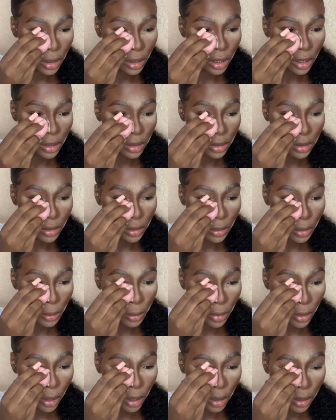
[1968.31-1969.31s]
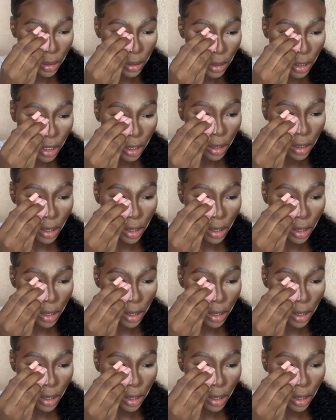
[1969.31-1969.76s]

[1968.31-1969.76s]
and to brighten that